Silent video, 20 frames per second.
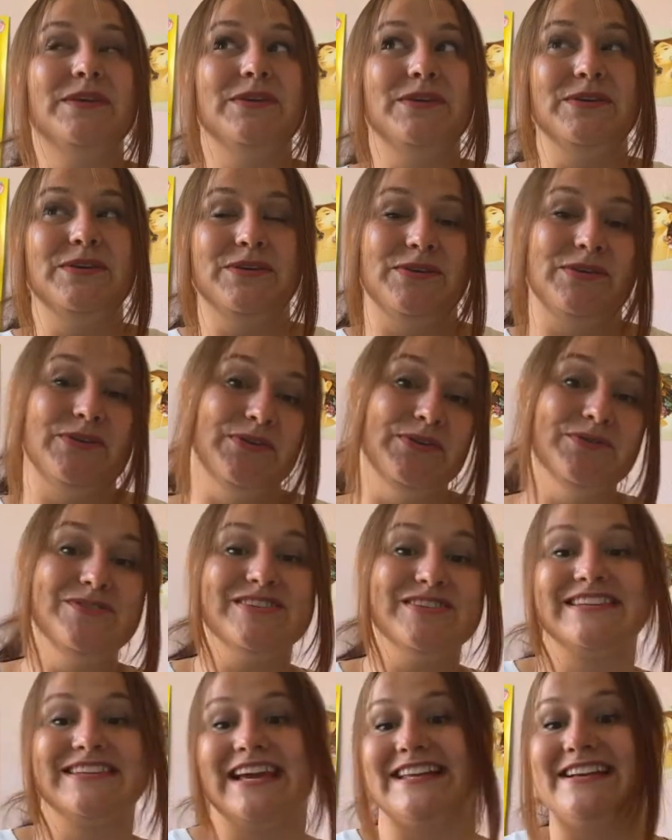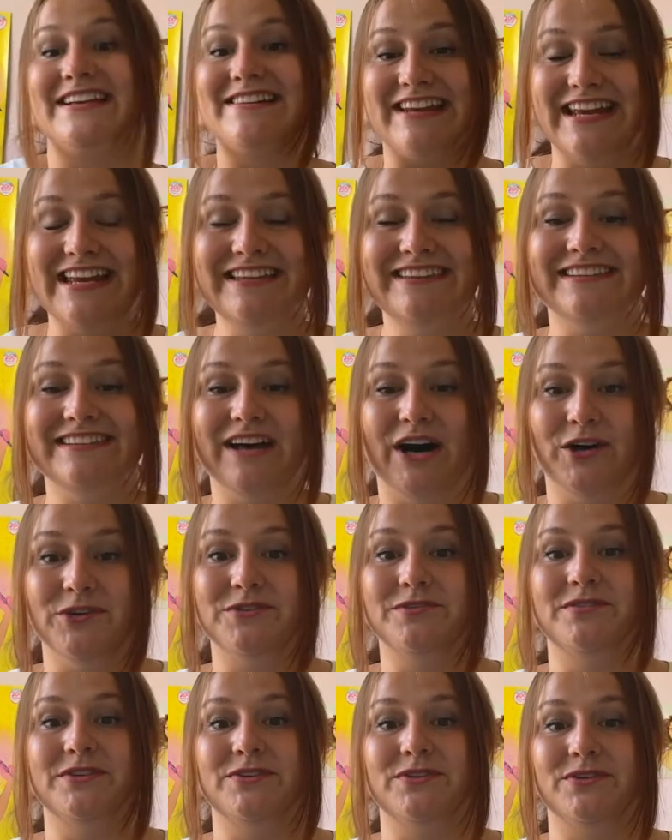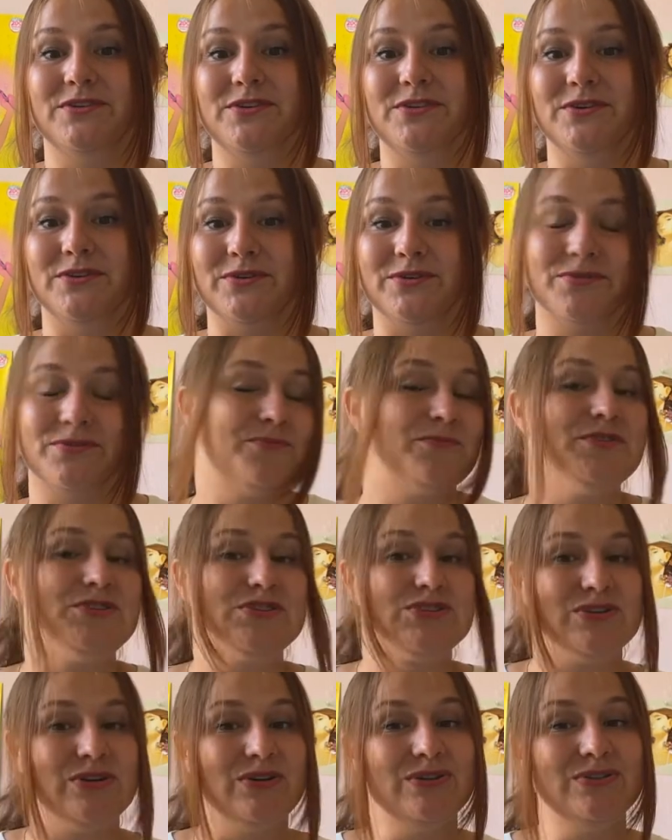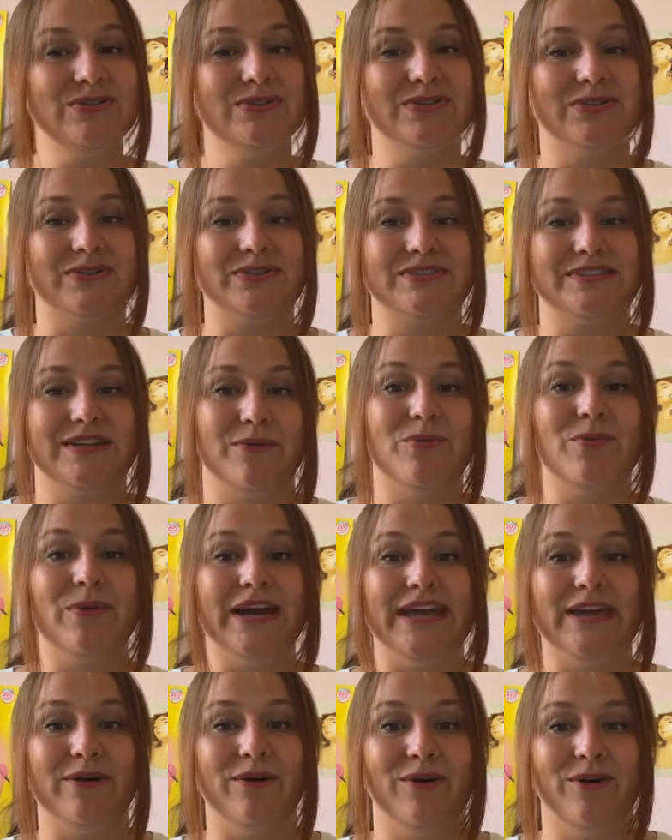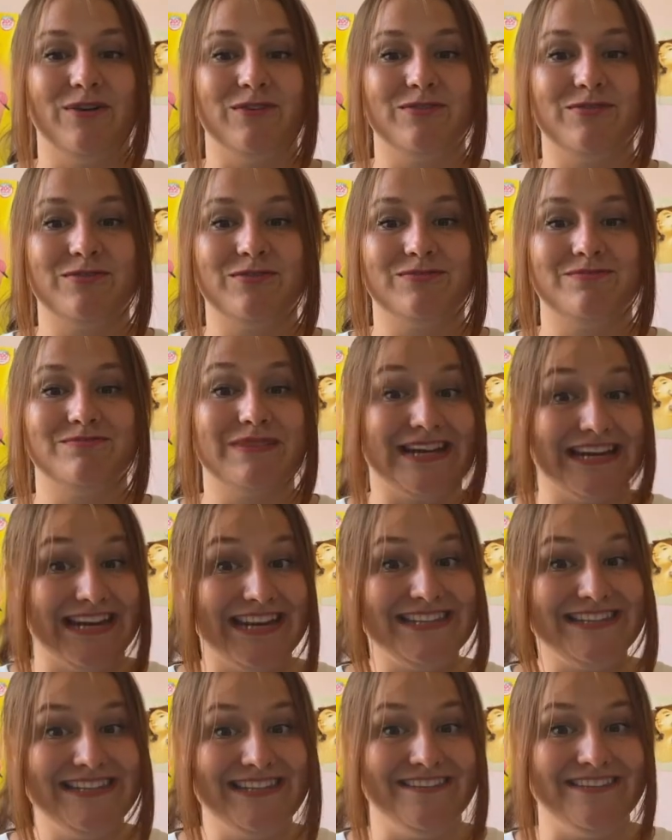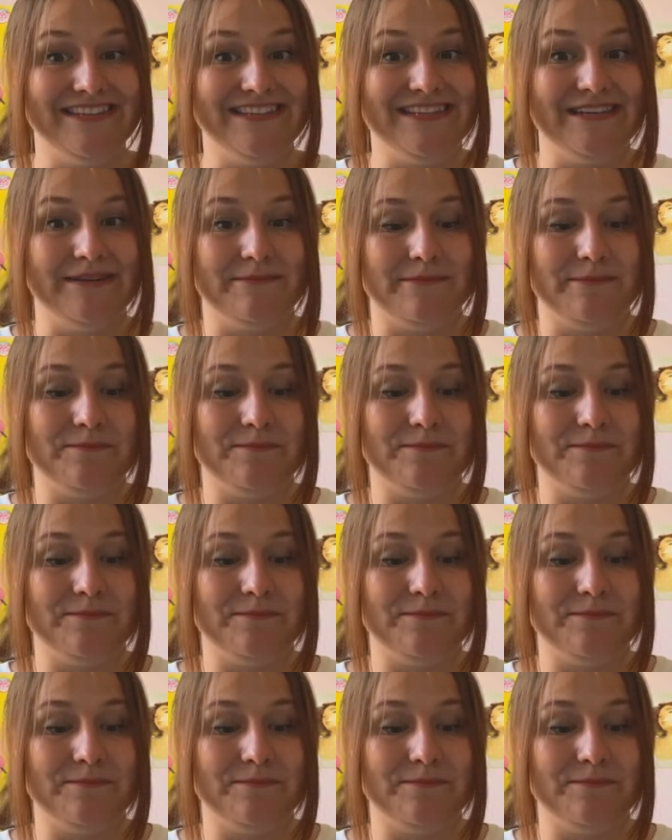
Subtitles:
You just can create an outfit on you, which is also some way of creativity.